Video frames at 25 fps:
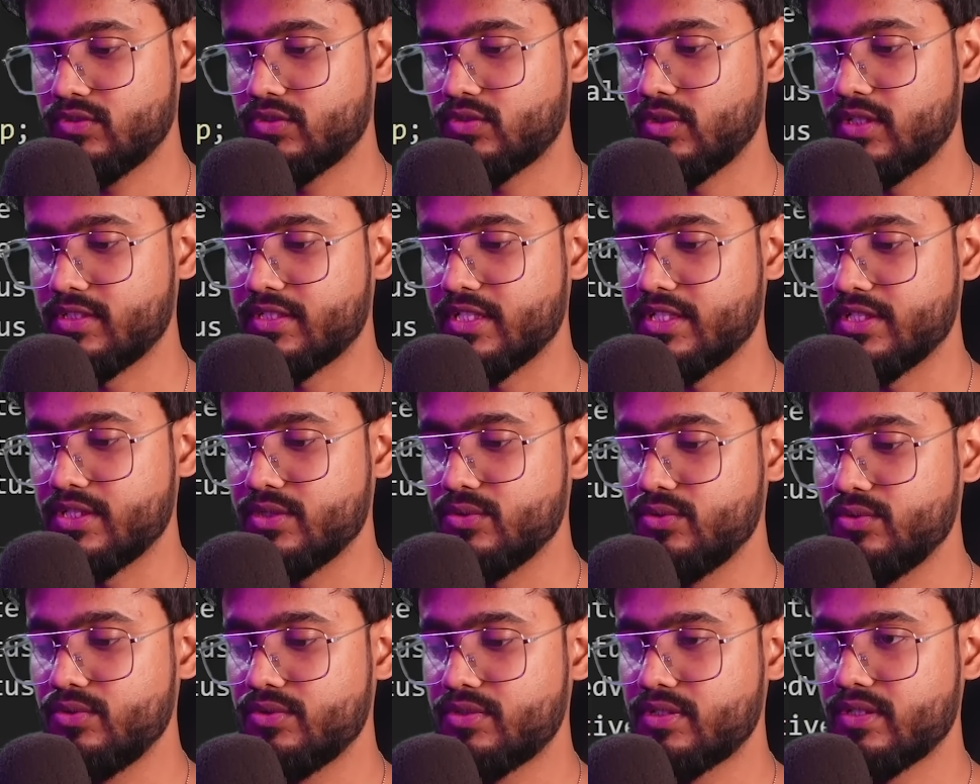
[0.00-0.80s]
So I'll say
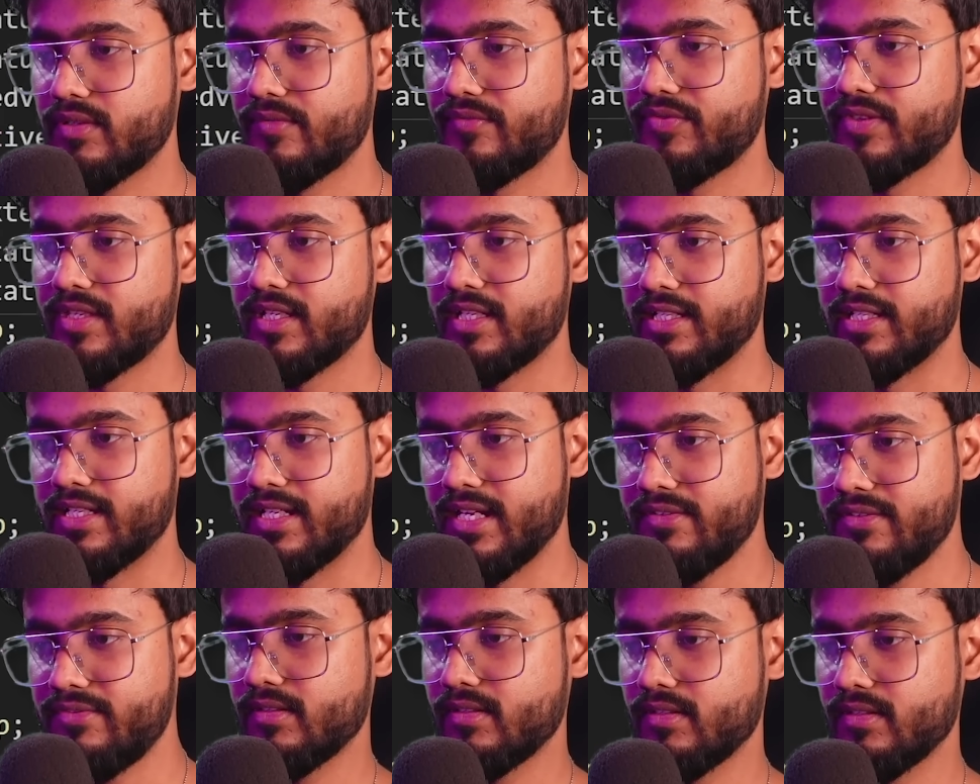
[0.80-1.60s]
use
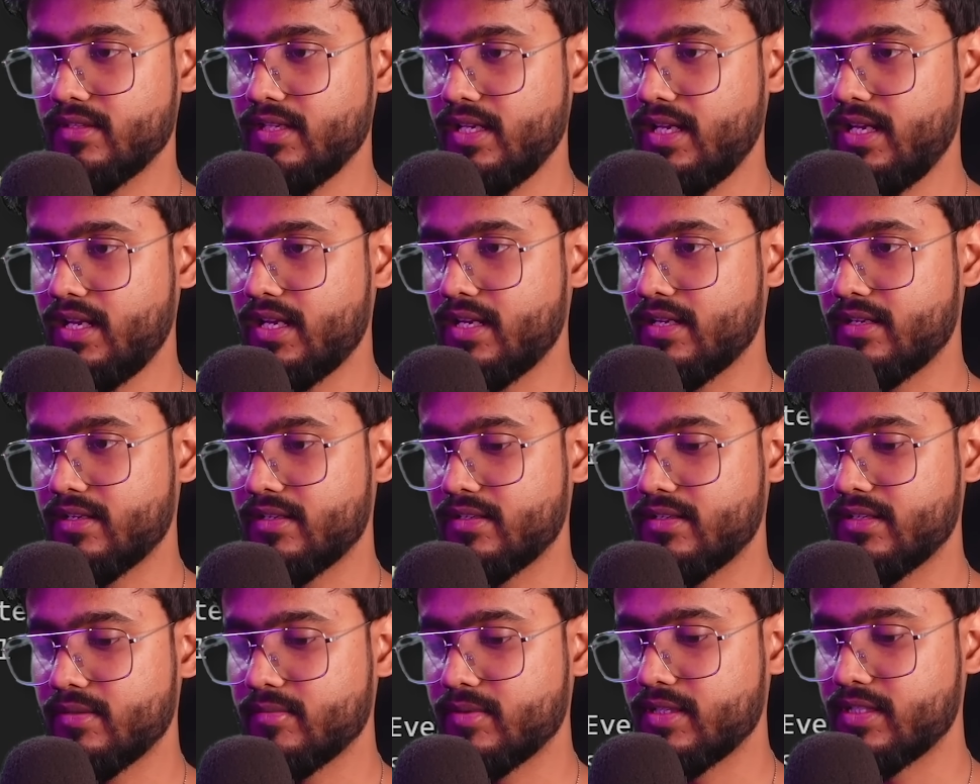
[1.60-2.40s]
ref
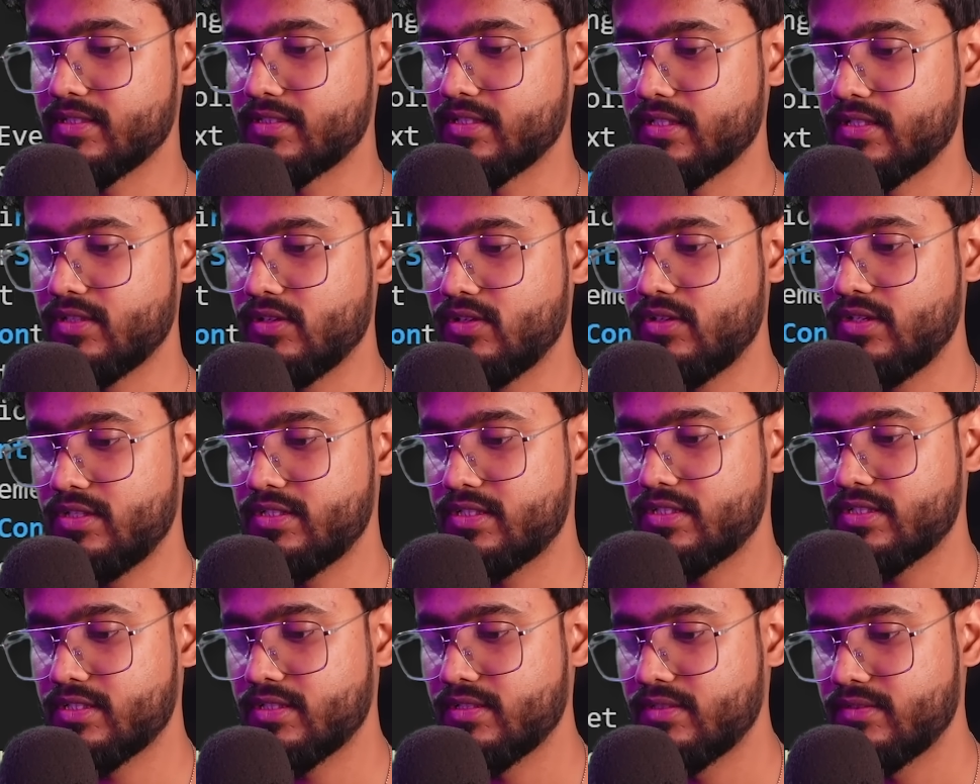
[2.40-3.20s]
and I'm going to say
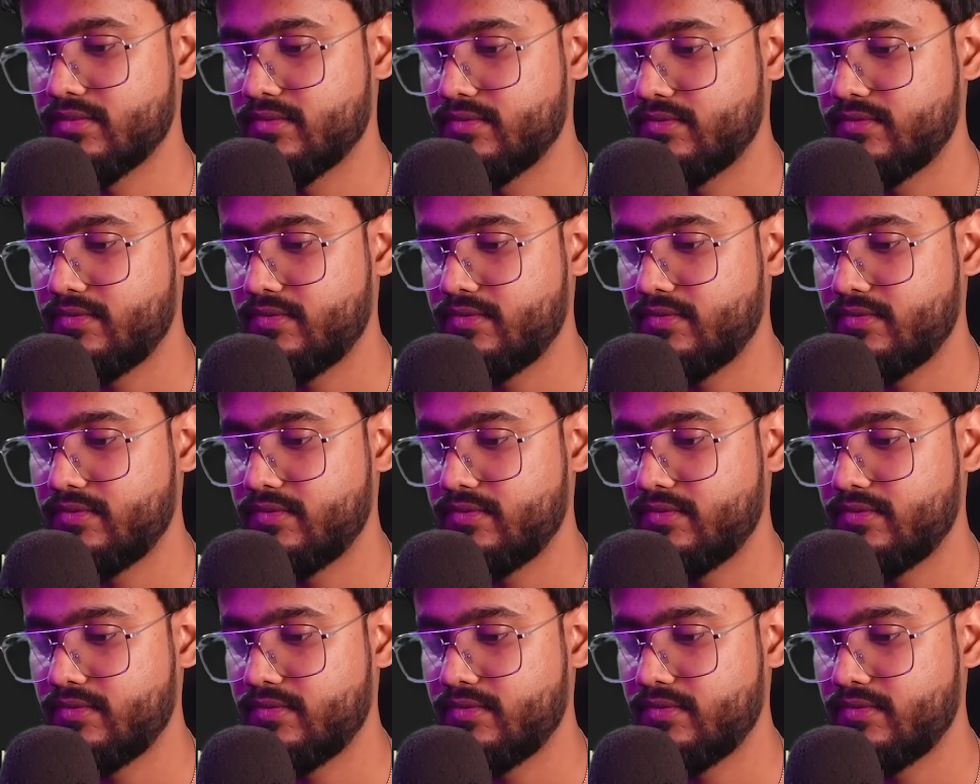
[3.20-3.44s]
const